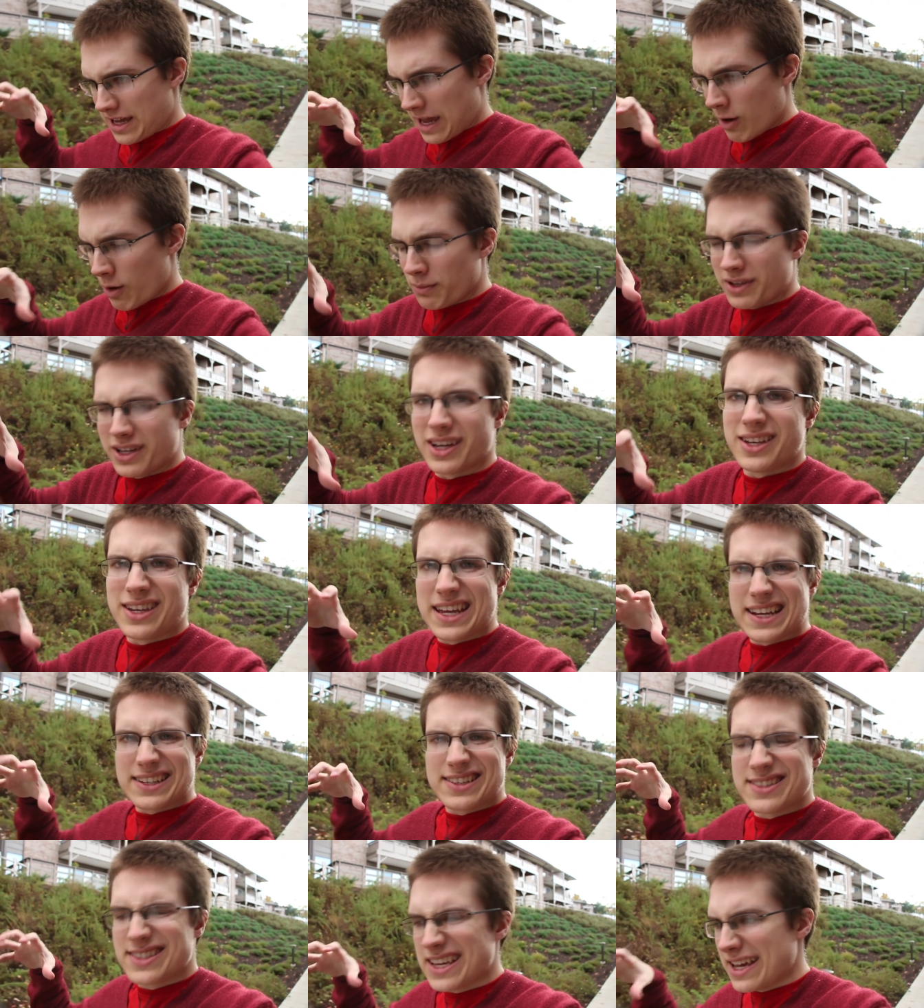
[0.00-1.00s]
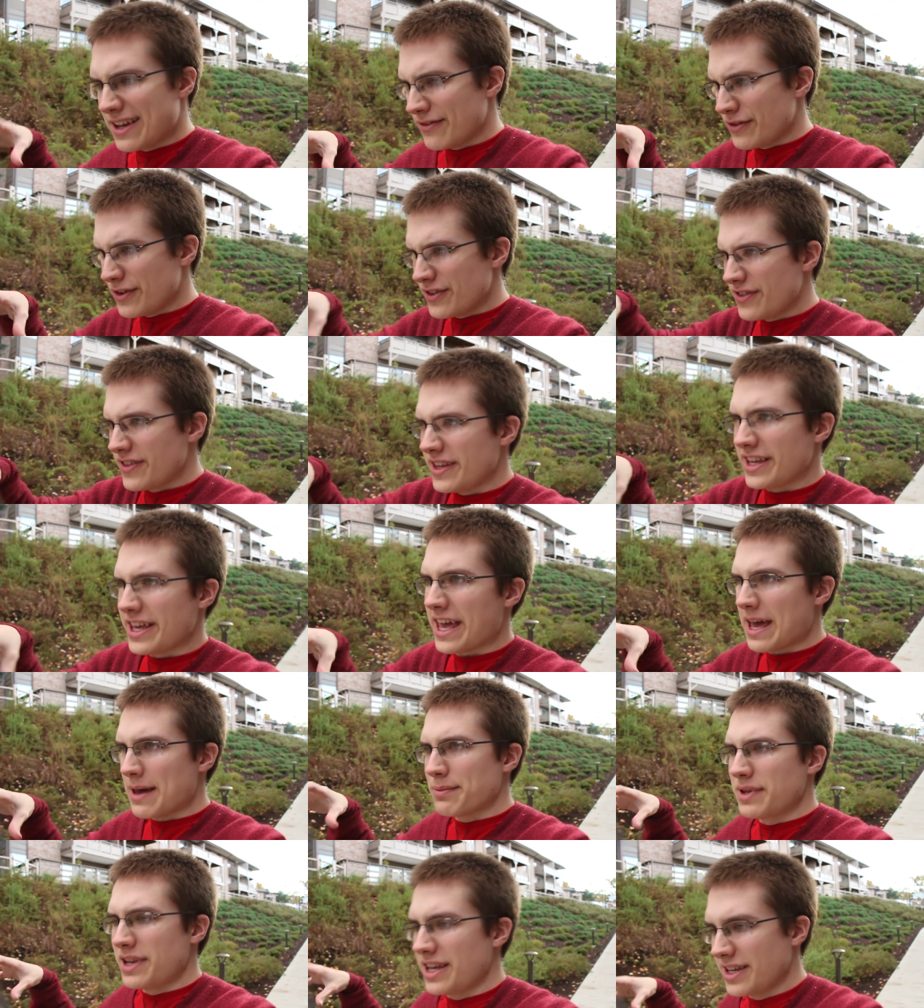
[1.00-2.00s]
how I'm connected to everything
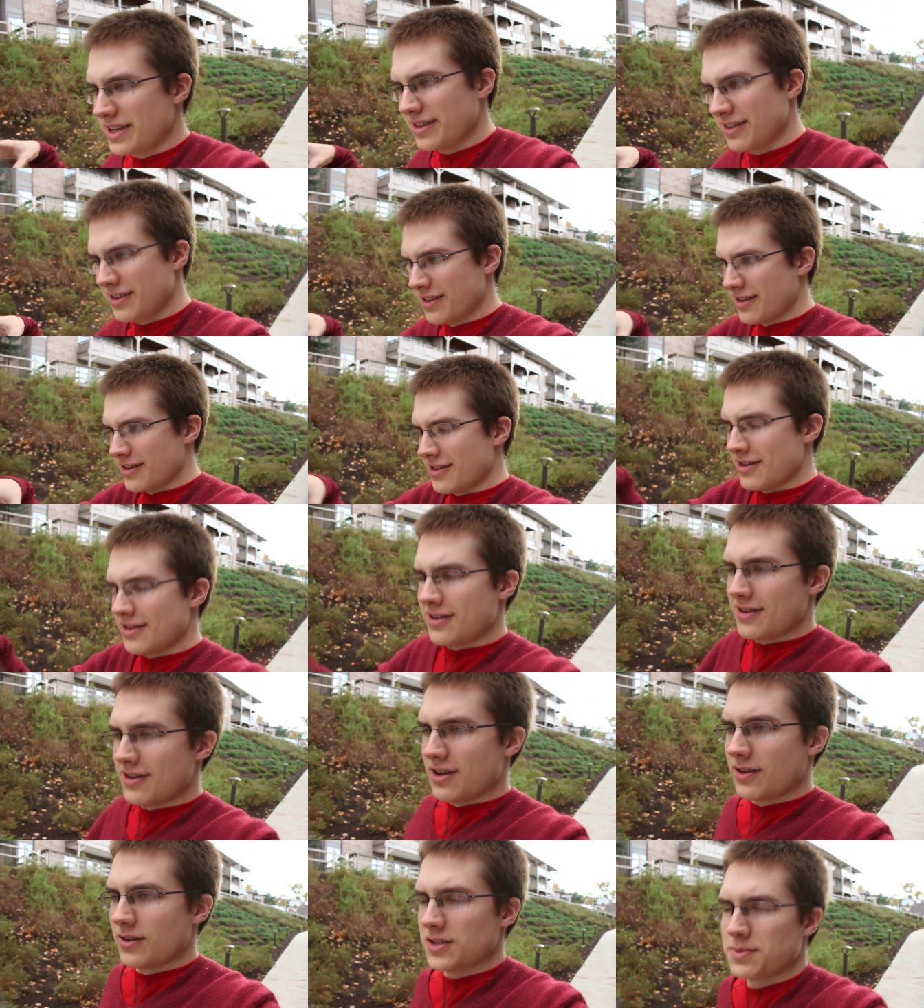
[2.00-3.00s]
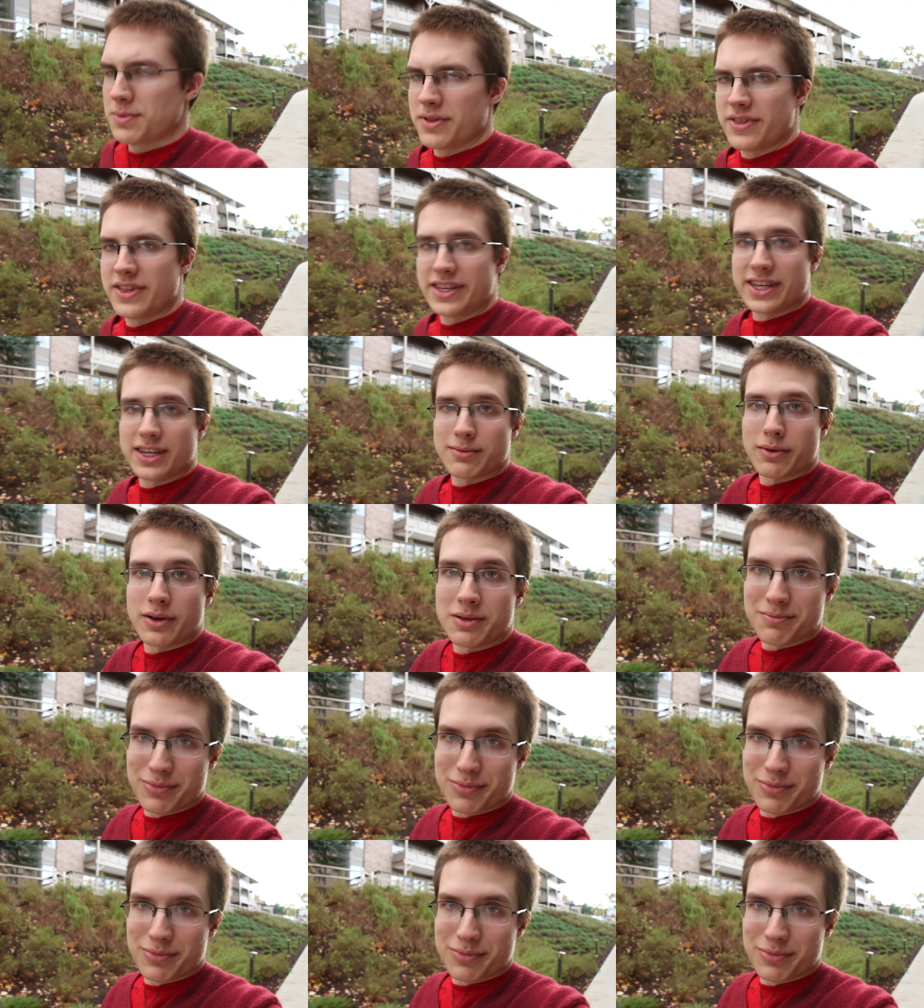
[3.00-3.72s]
happening. I've also been thinking about